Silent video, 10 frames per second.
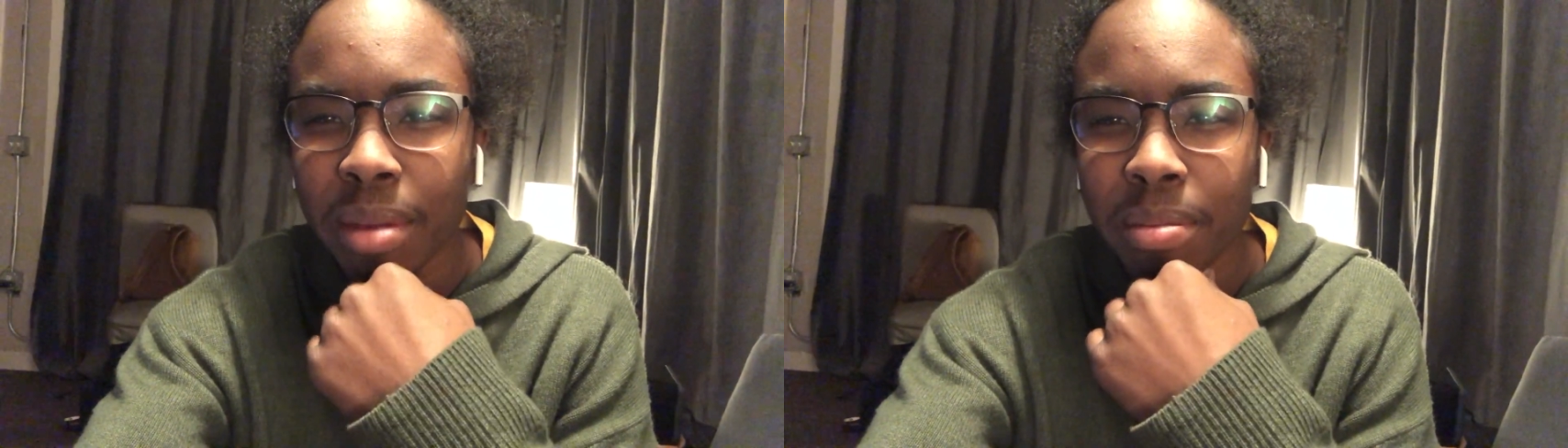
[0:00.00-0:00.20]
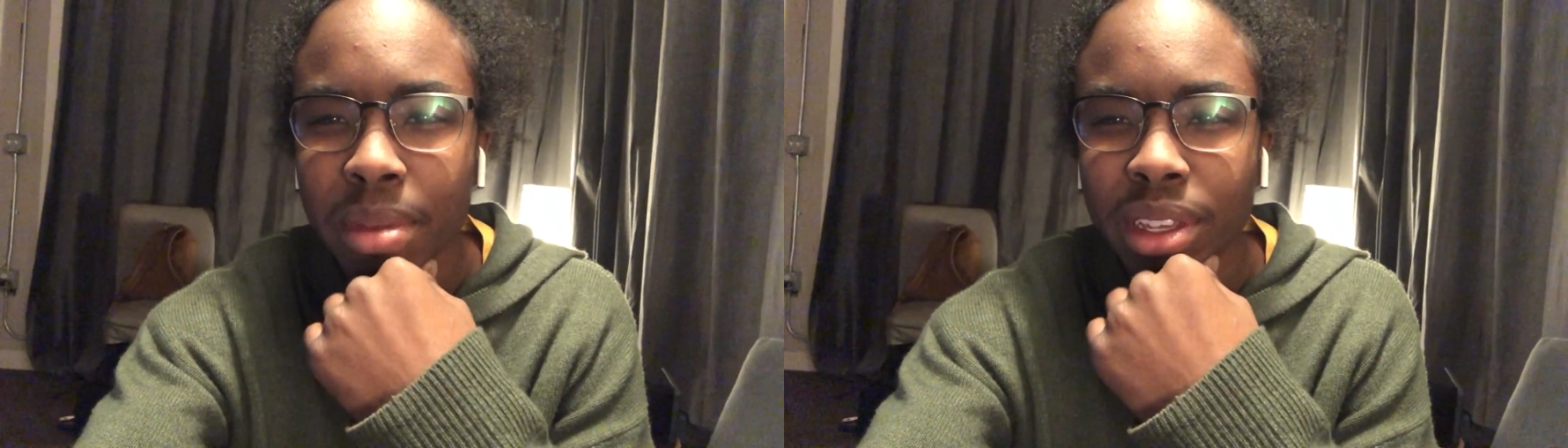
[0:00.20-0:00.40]

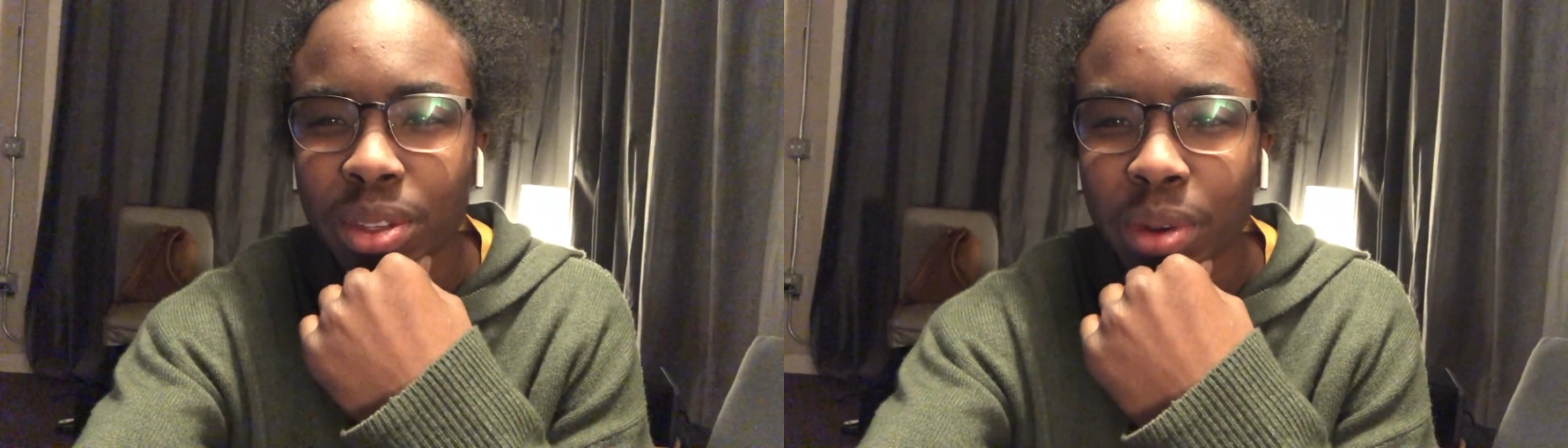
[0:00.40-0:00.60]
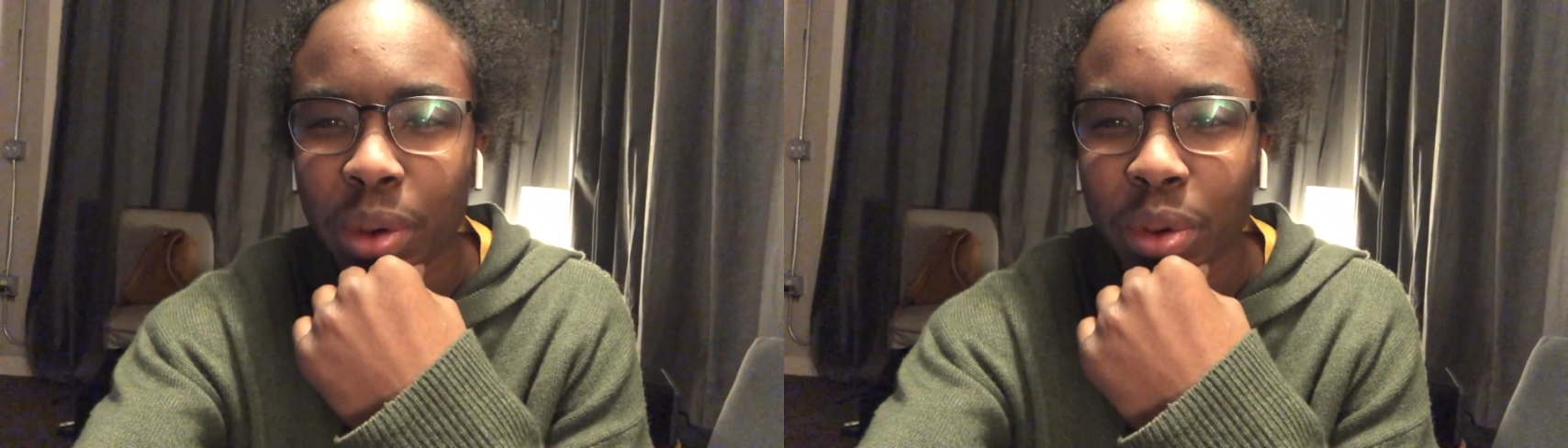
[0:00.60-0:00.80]

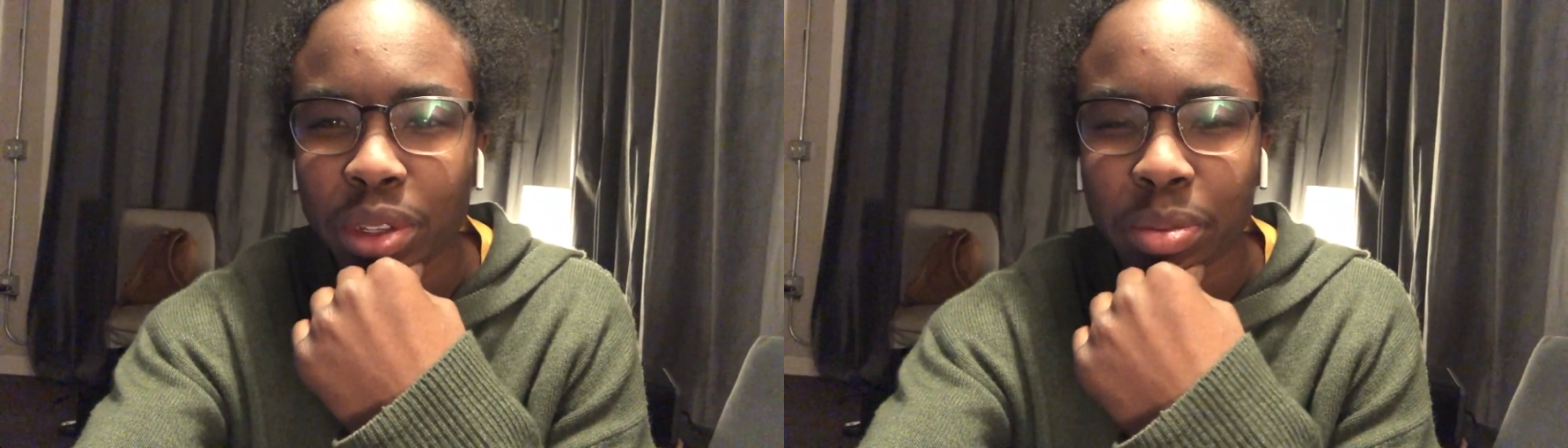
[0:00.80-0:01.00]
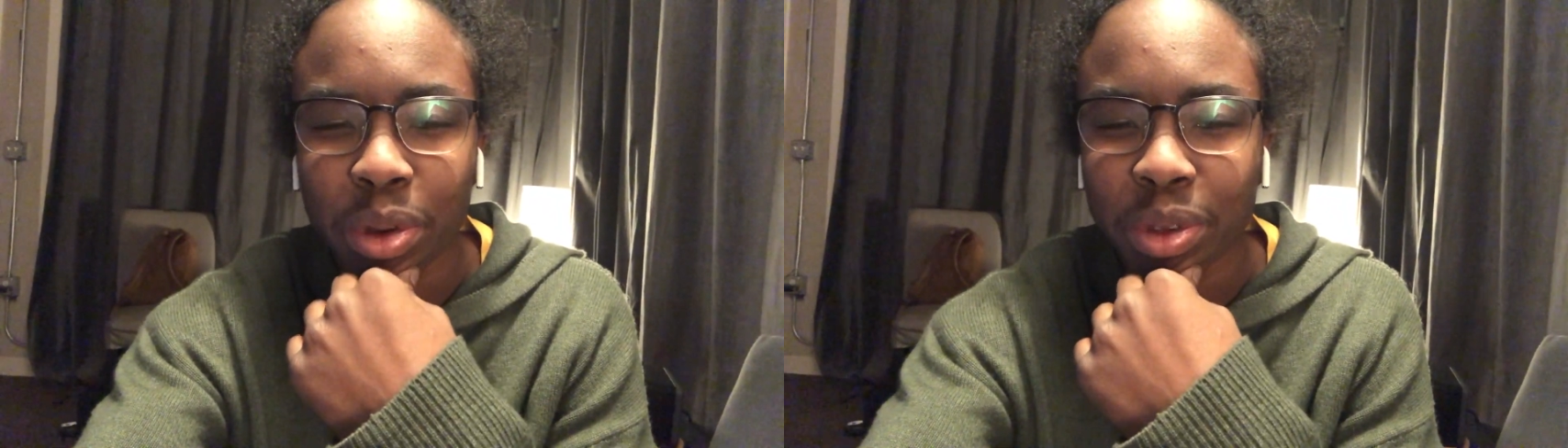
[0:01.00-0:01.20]
missed when I
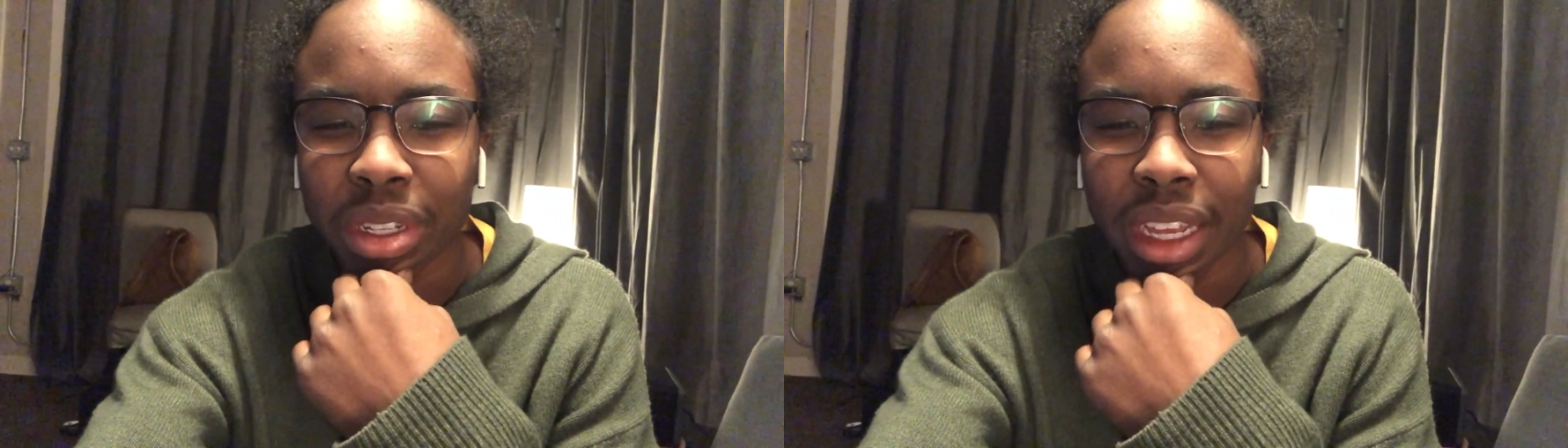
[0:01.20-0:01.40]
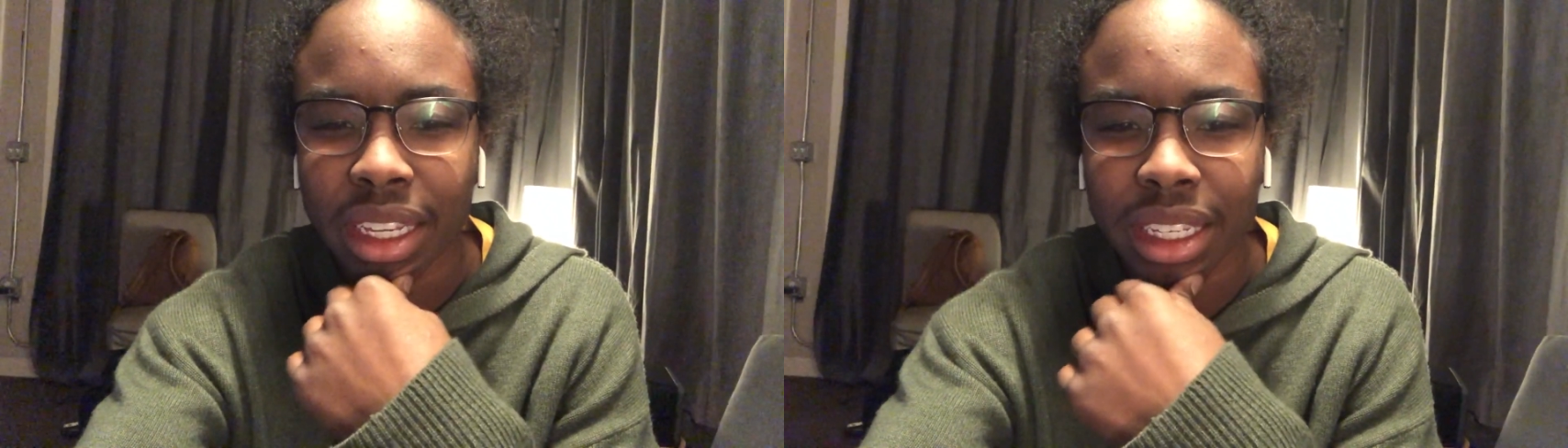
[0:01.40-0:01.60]
wasn't
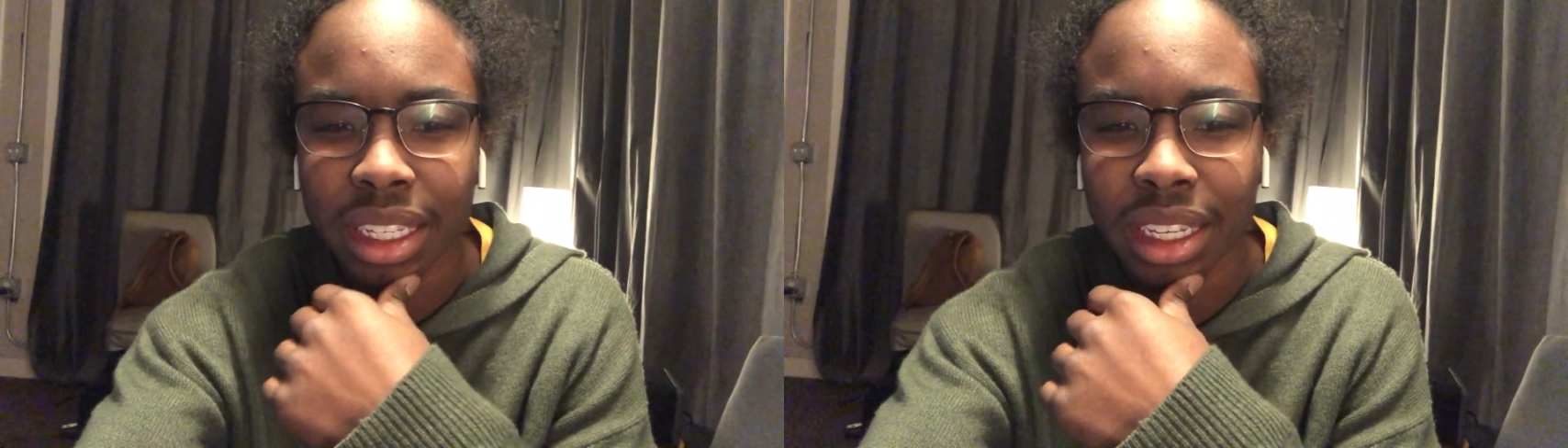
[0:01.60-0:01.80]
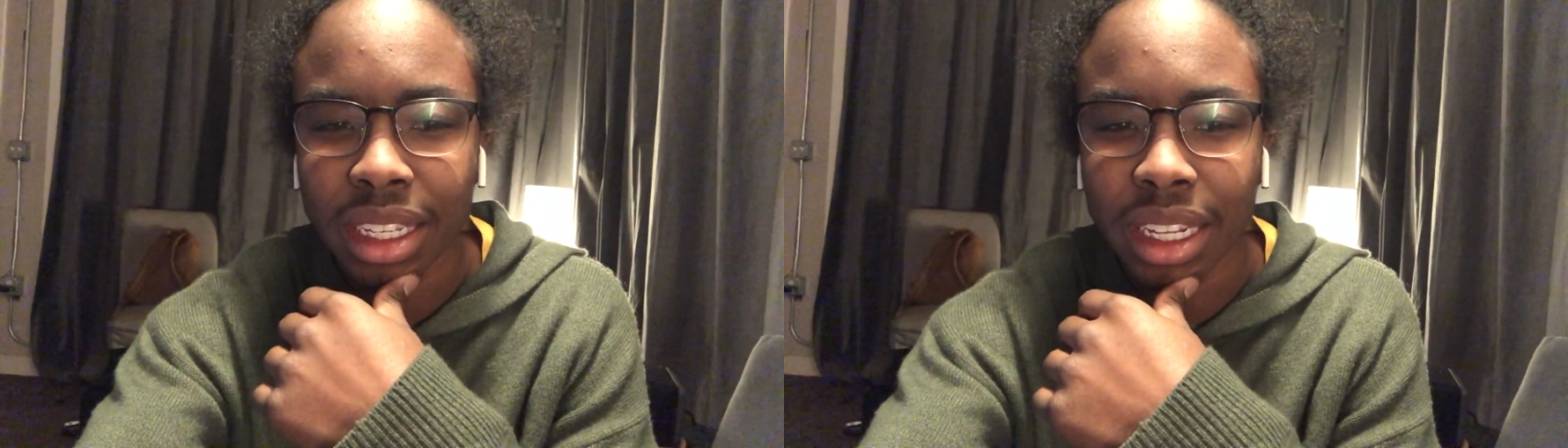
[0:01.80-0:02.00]
posting as
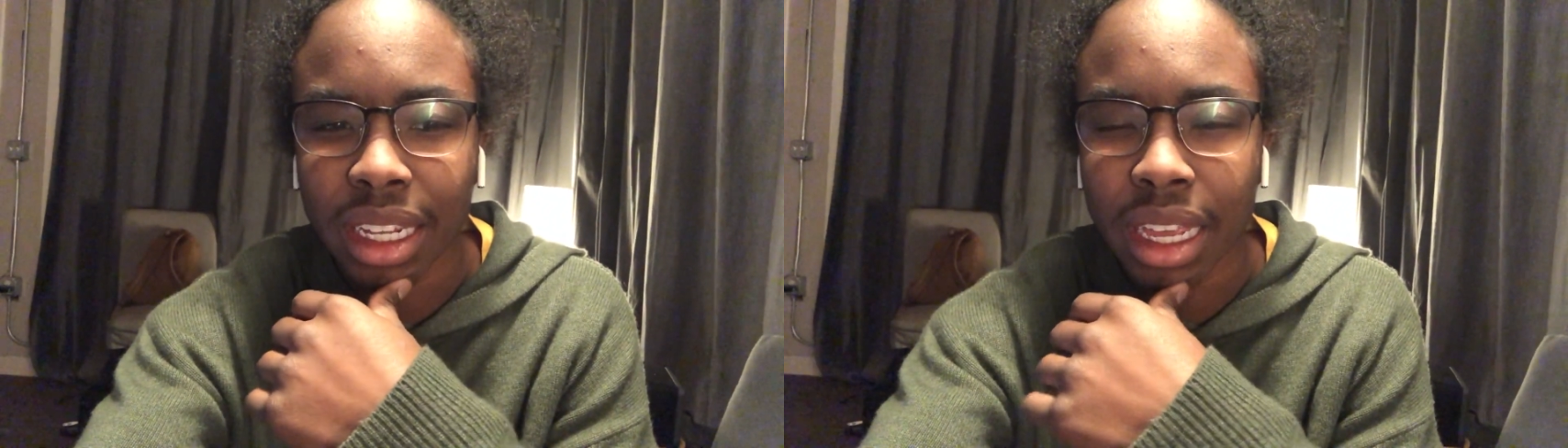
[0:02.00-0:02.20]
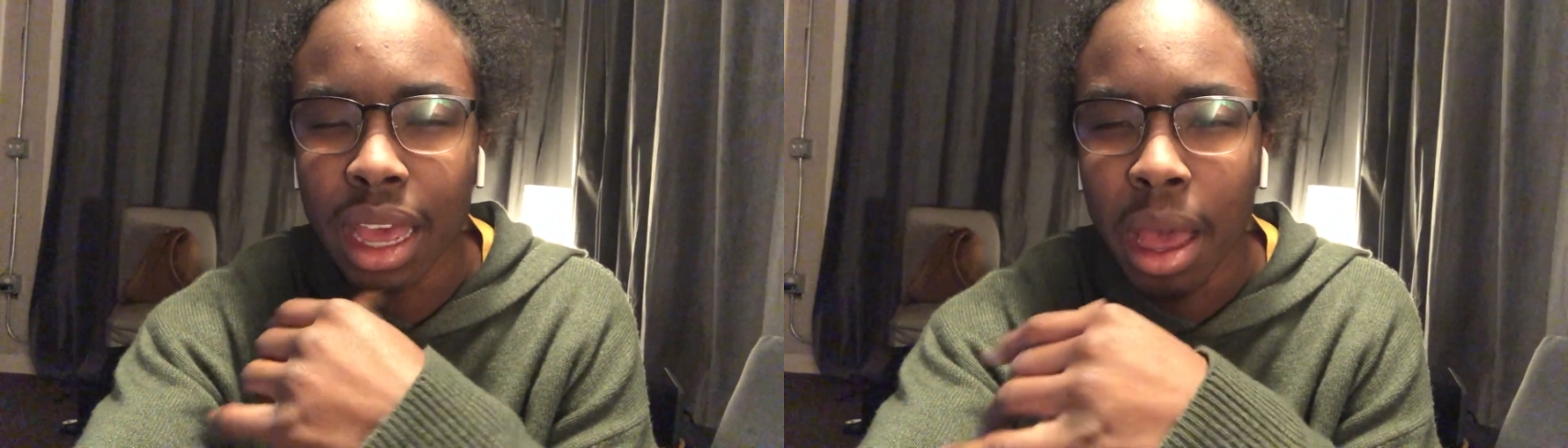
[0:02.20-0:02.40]

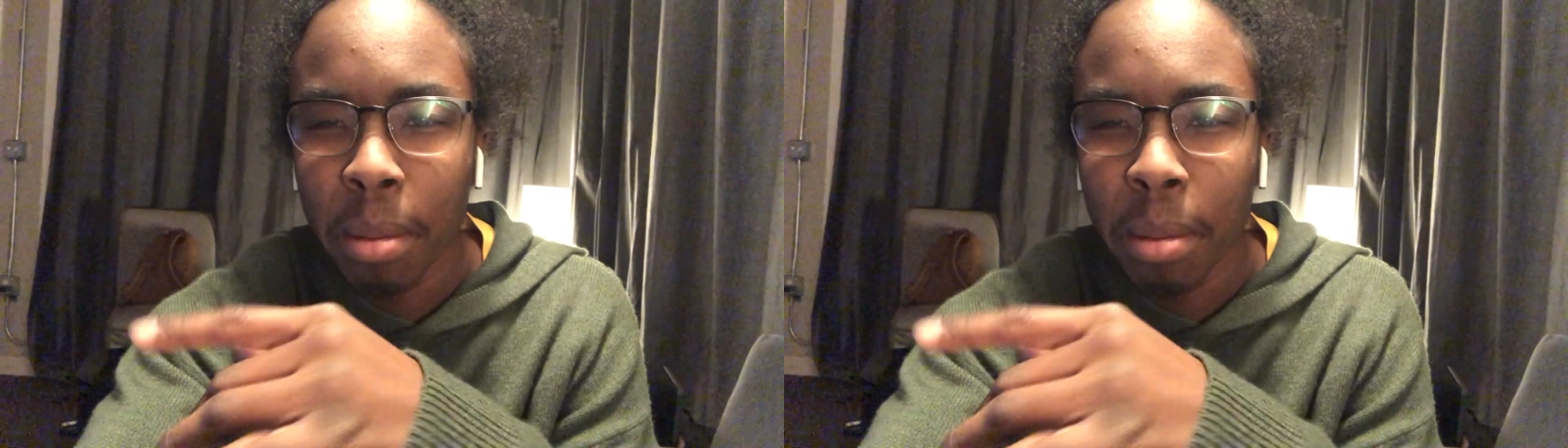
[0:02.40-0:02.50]
consistently,